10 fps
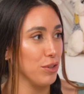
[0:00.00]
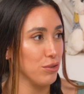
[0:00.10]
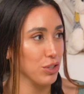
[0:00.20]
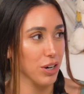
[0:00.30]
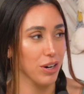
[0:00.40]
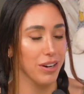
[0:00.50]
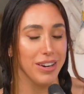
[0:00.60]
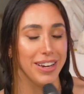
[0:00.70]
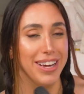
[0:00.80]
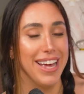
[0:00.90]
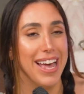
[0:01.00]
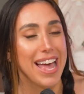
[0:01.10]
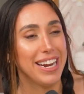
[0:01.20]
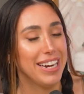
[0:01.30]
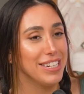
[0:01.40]
future.
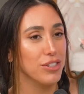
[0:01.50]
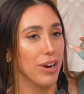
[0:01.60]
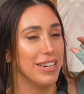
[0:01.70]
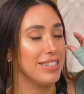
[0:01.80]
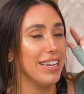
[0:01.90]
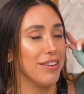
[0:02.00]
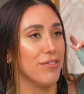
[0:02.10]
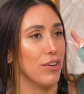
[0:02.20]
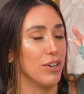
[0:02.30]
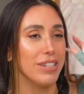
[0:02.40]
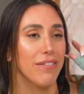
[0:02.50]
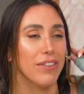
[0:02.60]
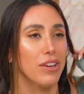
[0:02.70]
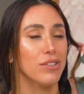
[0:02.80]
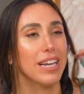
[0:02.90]
And it is crazy. At first, it
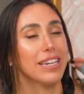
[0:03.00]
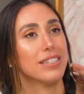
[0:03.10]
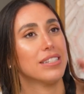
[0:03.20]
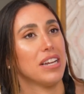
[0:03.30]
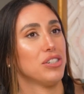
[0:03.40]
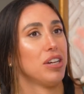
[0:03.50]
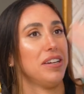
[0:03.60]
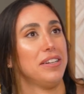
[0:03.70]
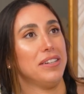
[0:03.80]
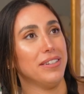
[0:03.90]
feels like such a